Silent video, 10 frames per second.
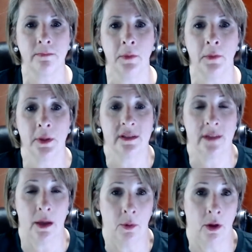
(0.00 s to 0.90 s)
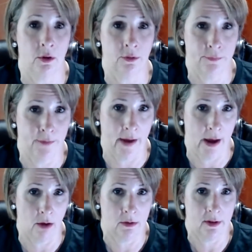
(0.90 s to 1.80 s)
because that way you're
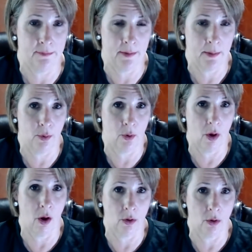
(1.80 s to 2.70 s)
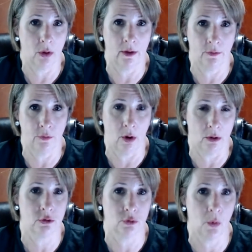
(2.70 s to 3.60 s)
found if people are looking for a
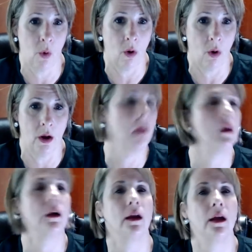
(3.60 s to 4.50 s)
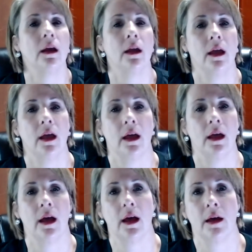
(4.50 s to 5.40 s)
True Aura
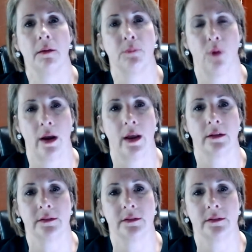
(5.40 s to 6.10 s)
products.